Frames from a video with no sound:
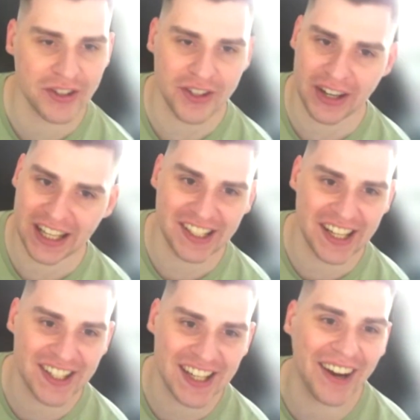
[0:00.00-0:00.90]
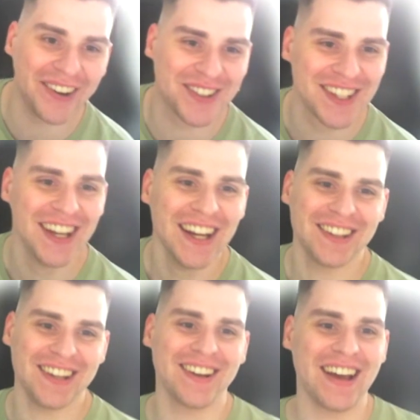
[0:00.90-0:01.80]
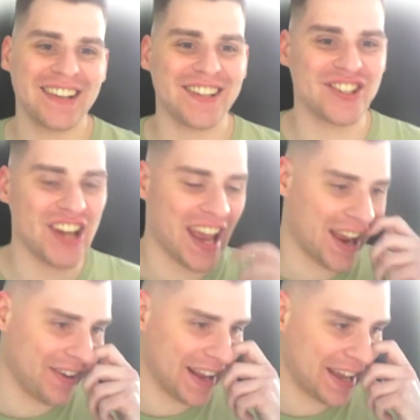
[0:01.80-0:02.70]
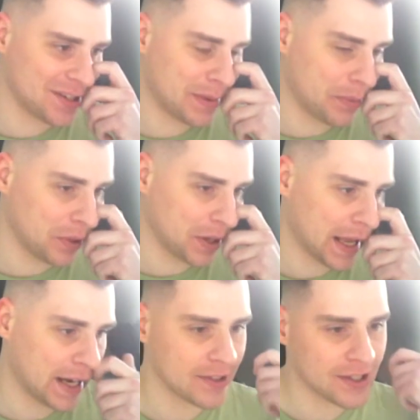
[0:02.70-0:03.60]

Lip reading: Is there any details that you'd like to share in case people want to get in